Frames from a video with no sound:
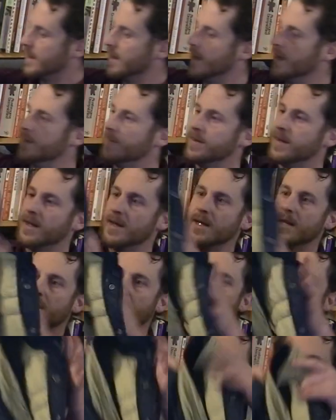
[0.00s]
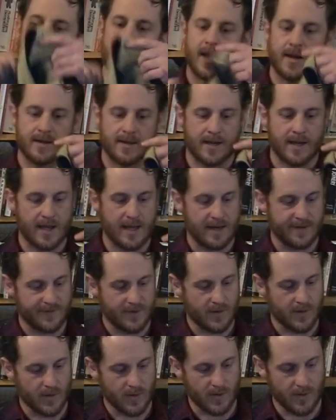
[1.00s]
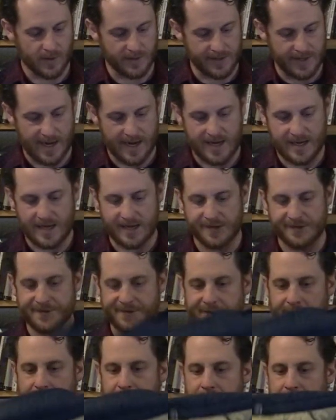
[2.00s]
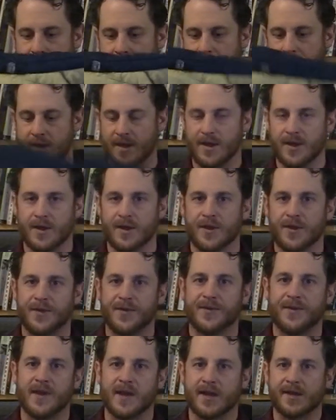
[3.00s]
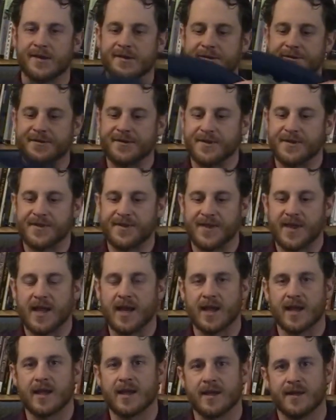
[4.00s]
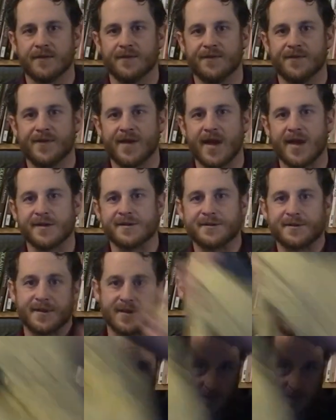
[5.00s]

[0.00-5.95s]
And then I've got kind of an old 80s thick synthetic vest